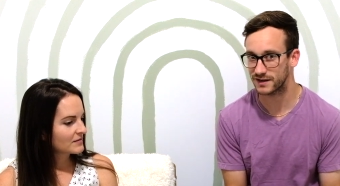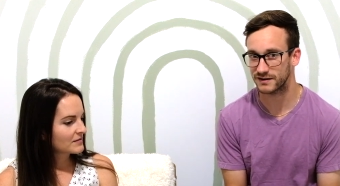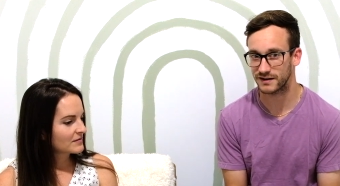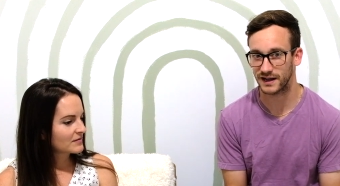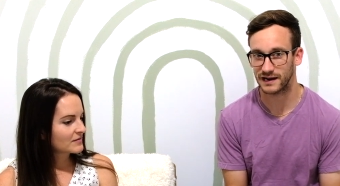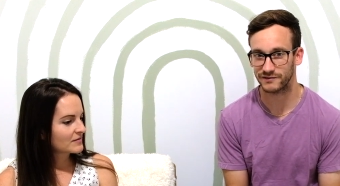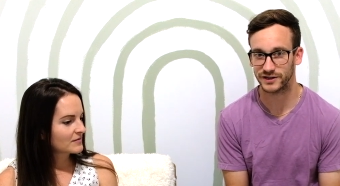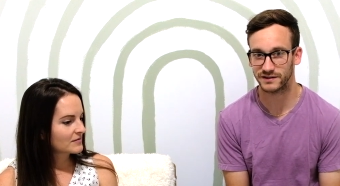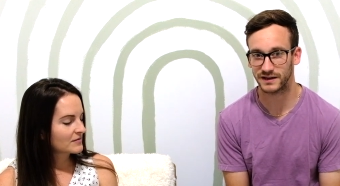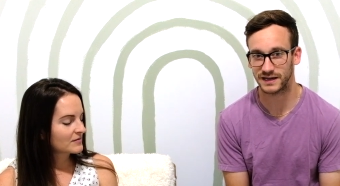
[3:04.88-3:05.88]
Speaker 1: and
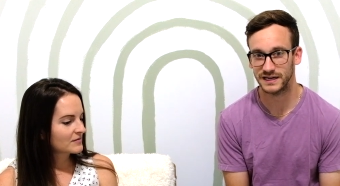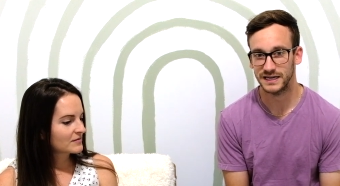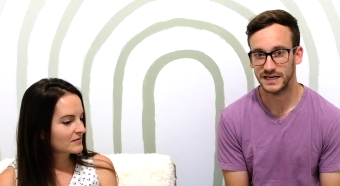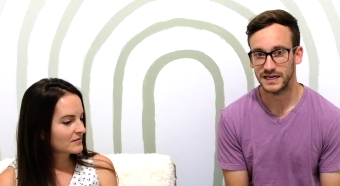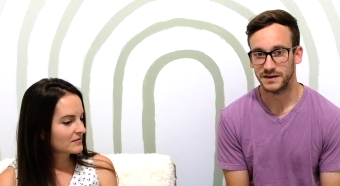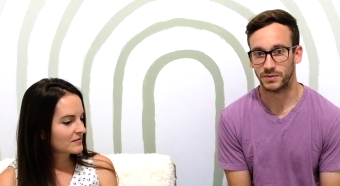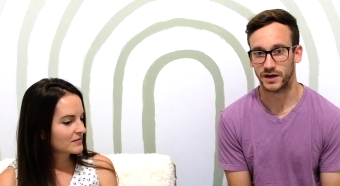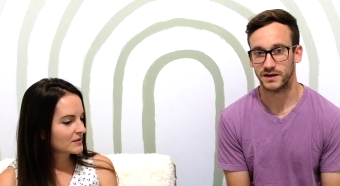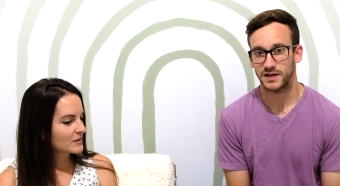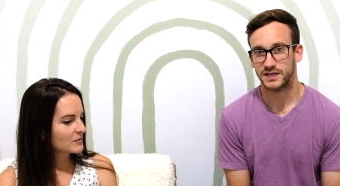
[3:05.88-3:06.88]
everything.
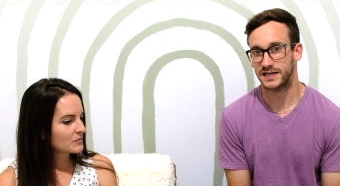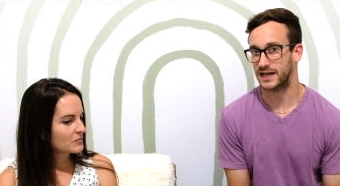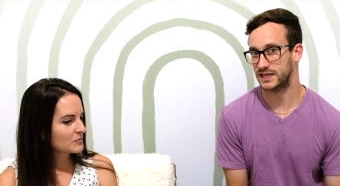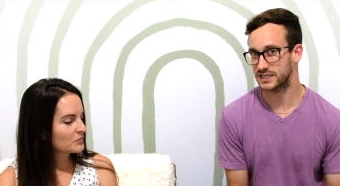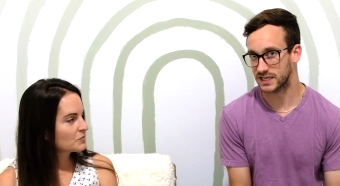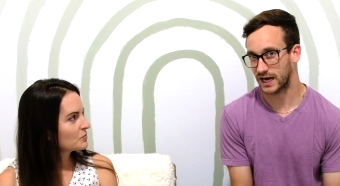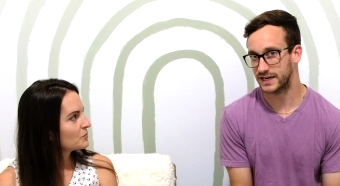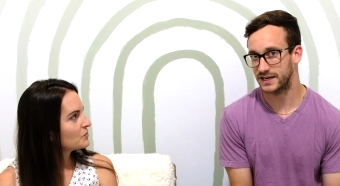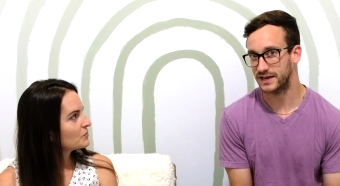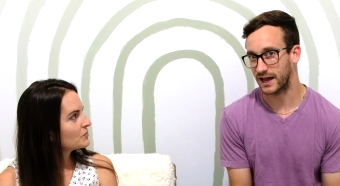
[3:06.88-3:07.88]
But you get
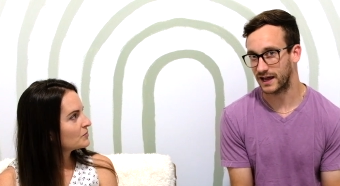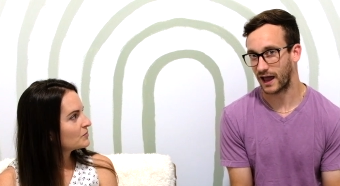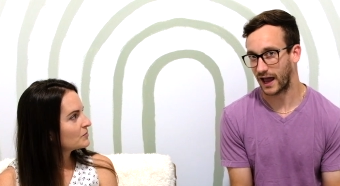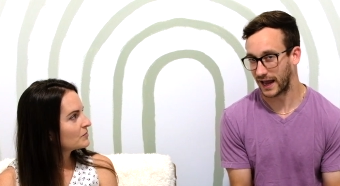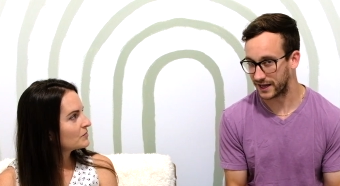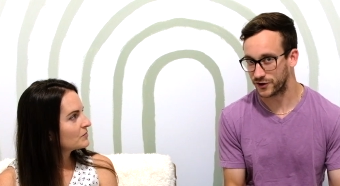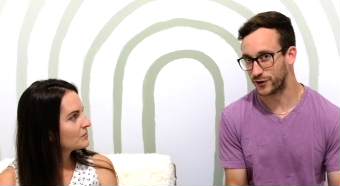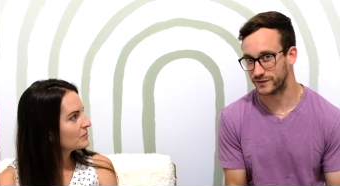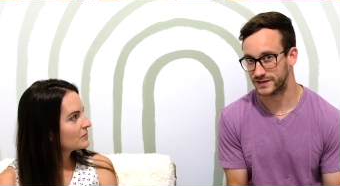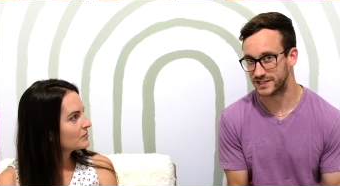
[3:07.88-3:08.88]
excited and
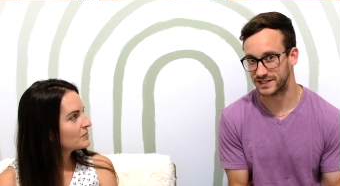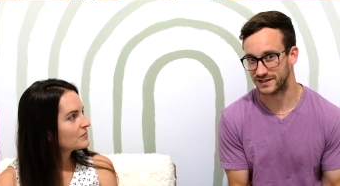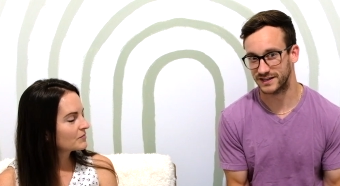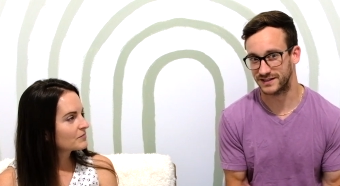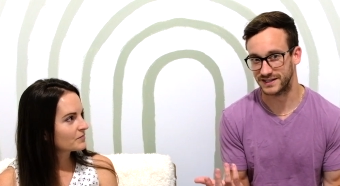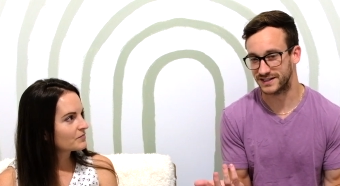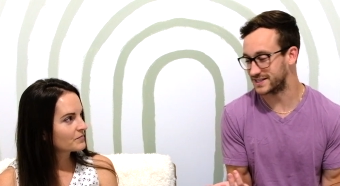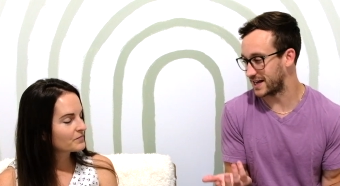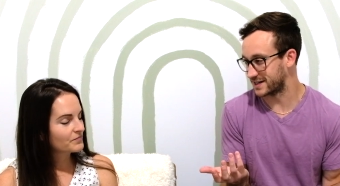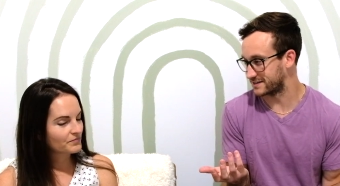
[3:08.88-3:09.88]
nervous at the
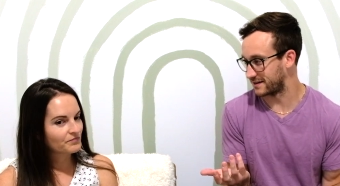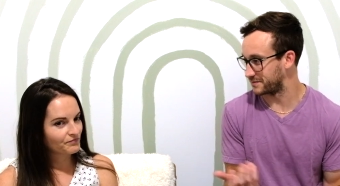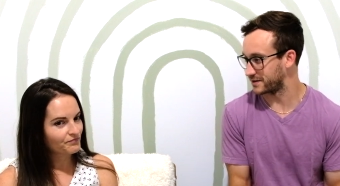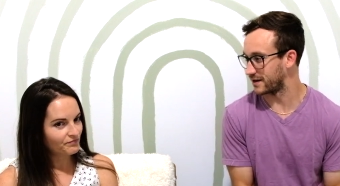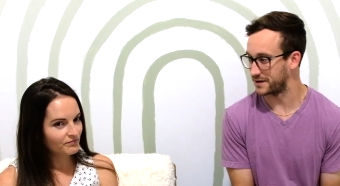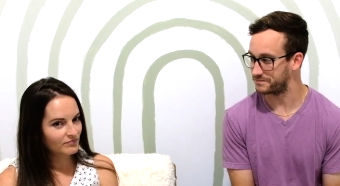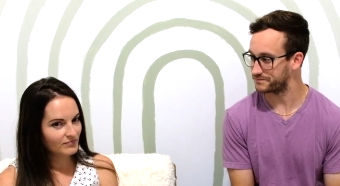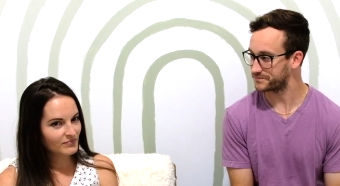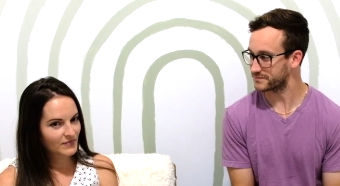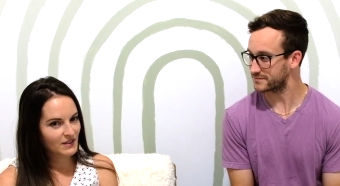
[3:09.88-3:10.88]
exact same time.
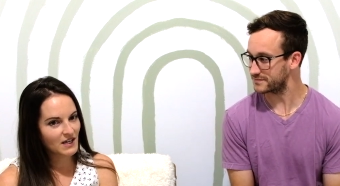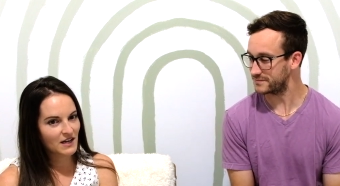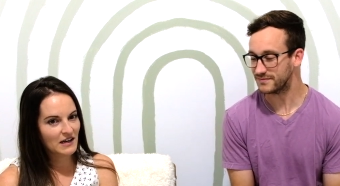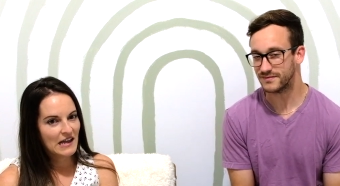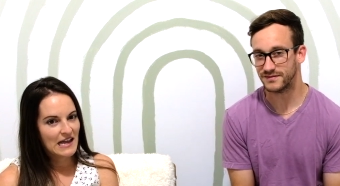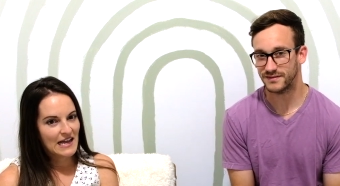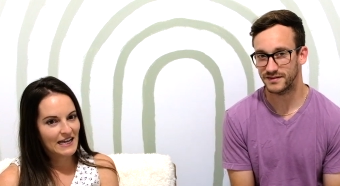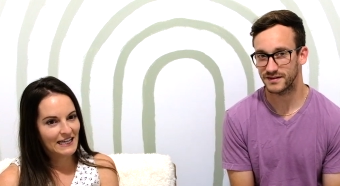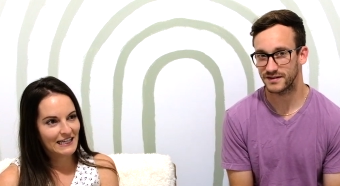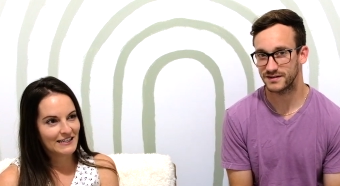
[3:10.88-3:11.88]
Speaker 2: Yeah,
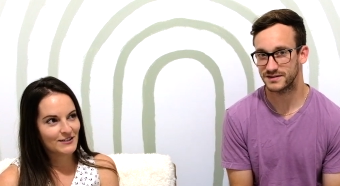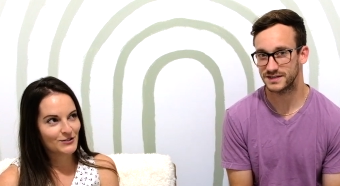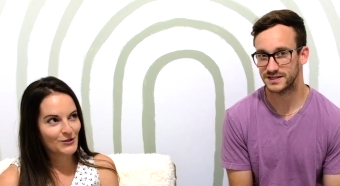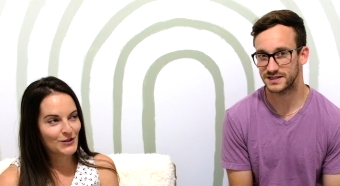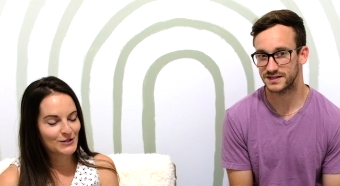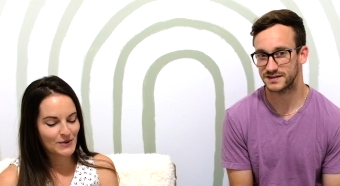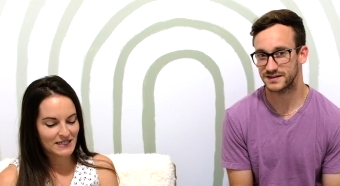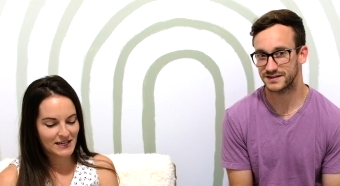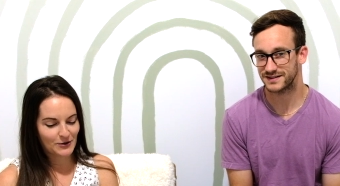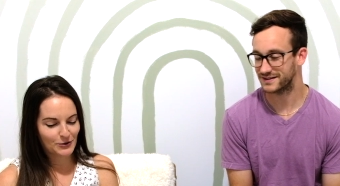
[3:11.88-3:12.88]
and so this may
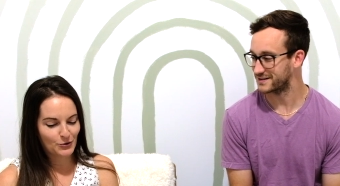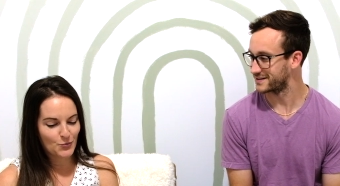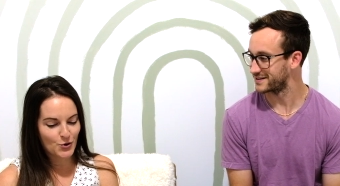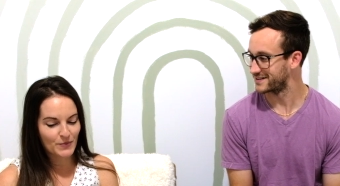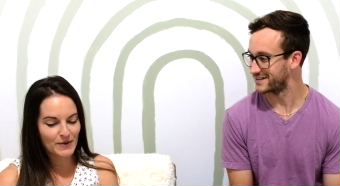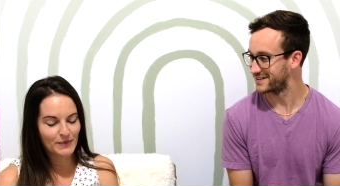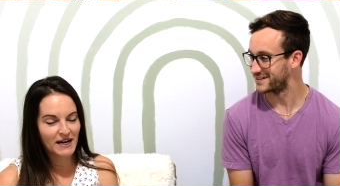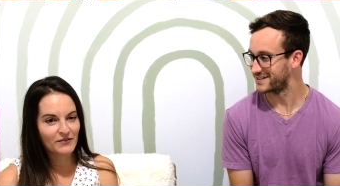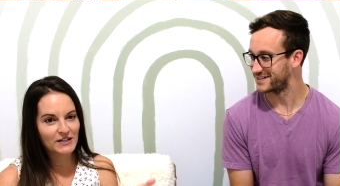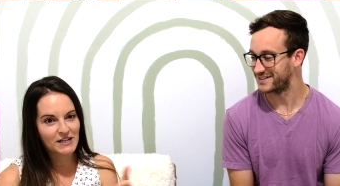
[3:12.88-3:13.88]
sound a little morbid, but
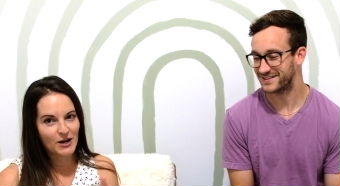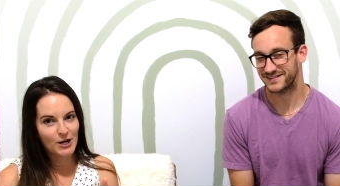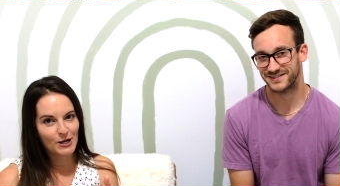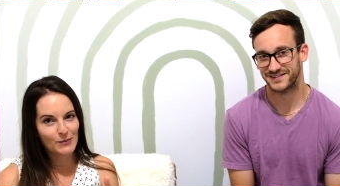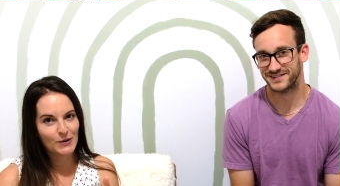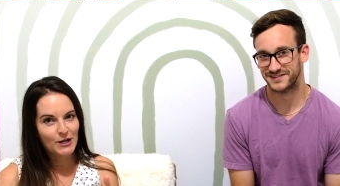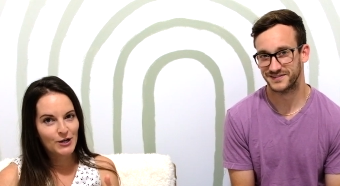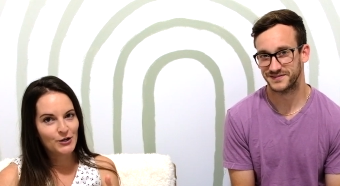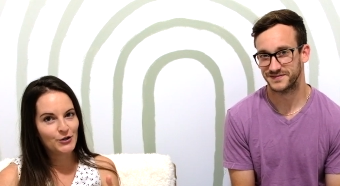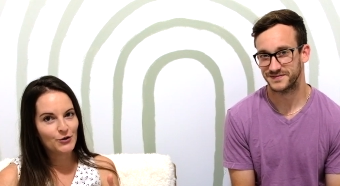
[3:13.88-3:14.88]
every time,
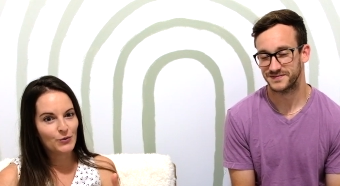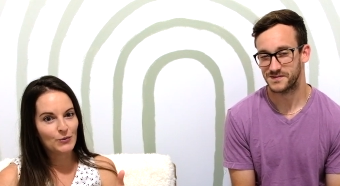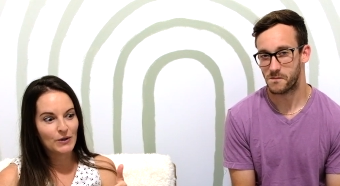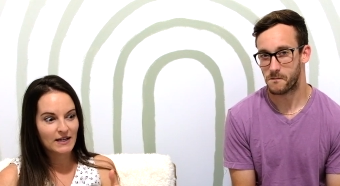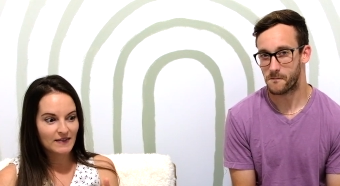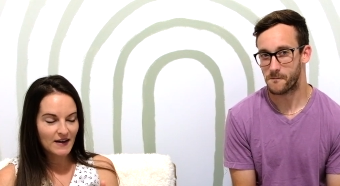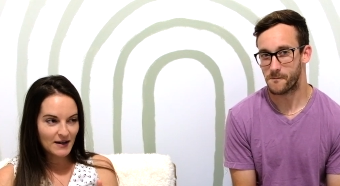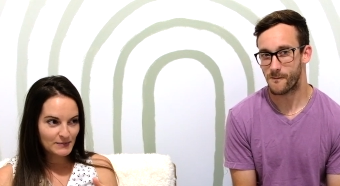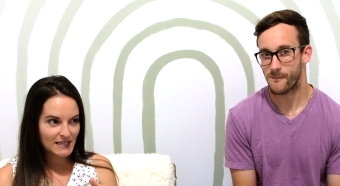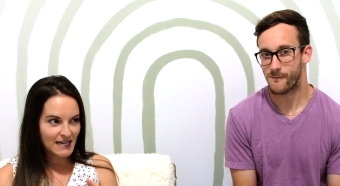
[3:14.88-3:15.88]
you know, we would get the
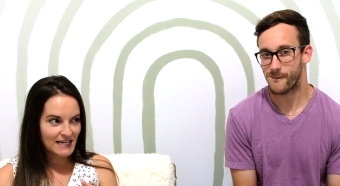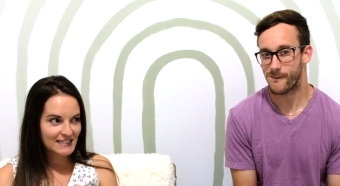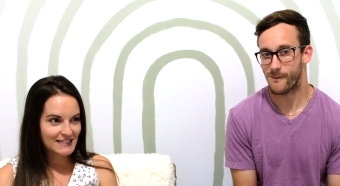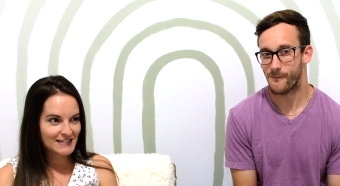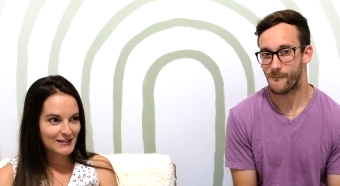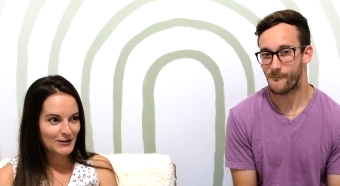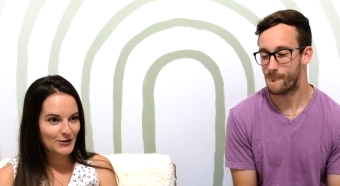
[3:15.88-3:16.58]
updates, you